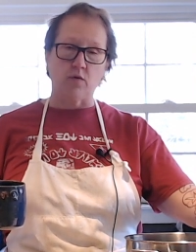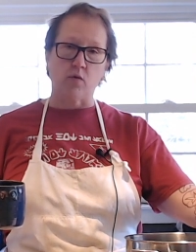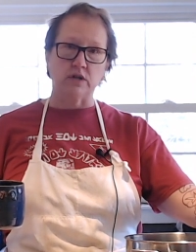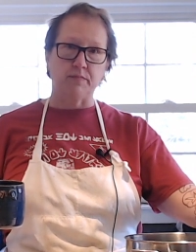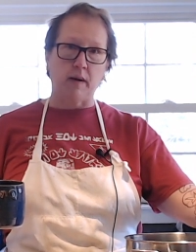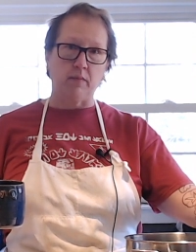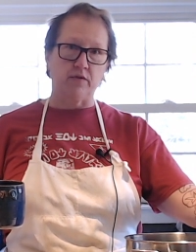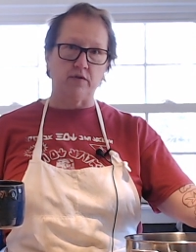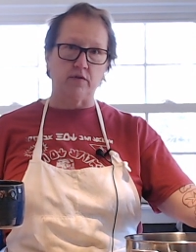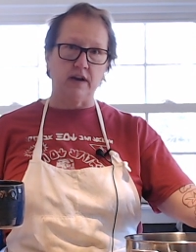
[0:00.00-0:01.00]
orange
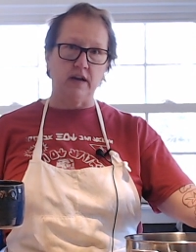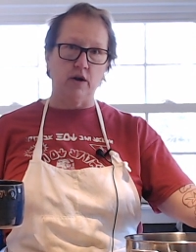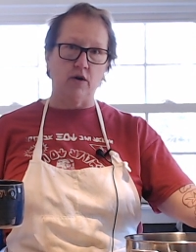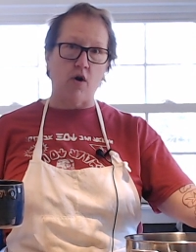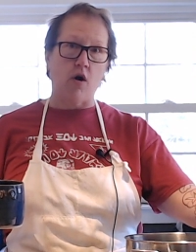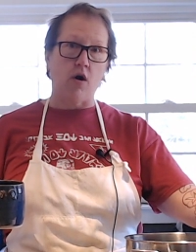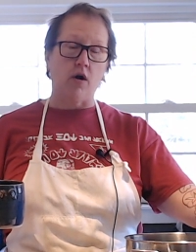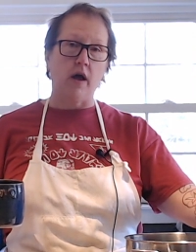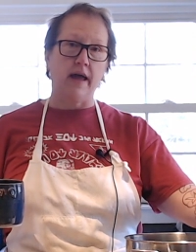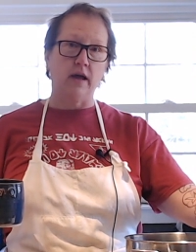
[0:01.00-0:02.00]
peppers that are in here
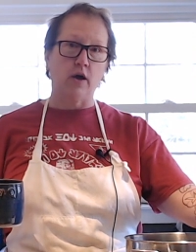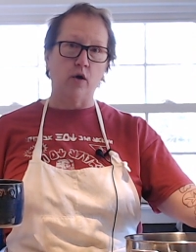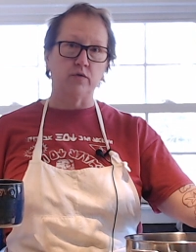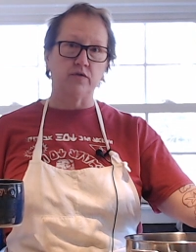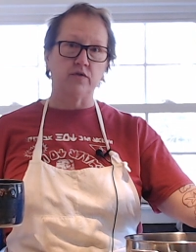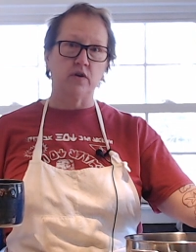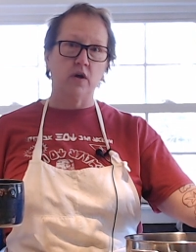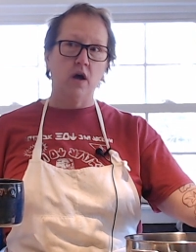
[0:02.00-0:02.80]
are a ghost